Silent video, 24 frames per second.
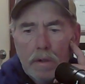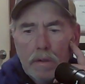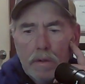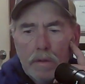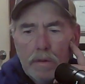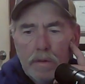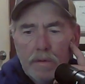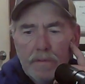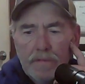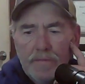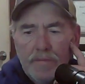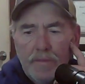
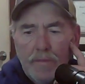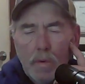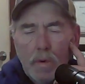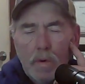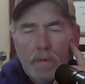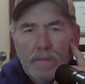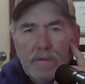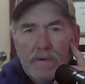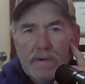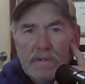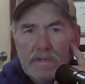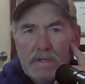the four
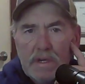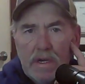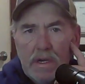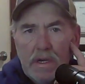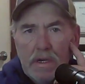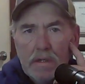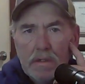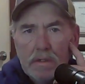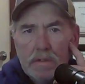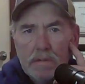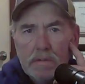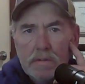of us
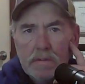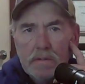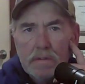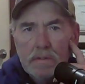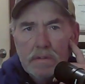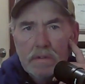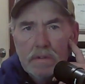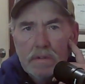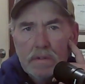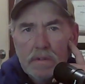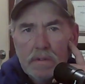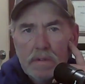kids.
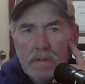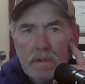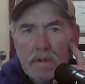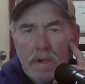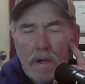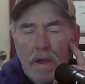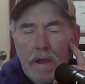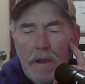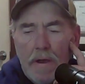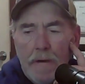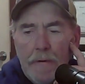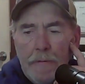
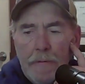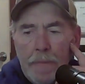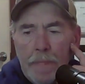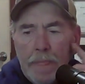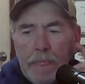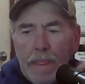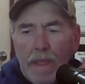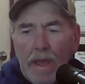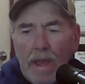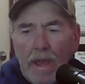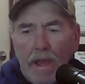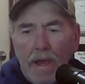
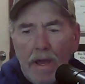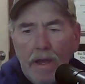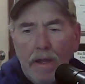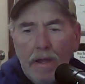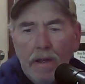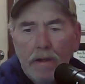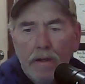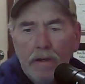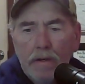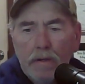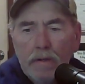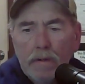
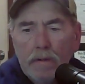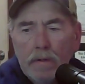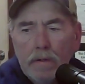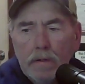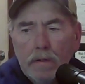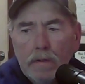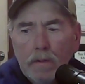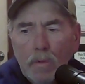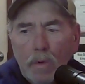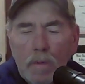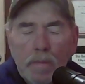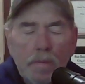And
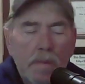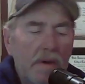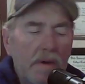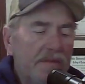when my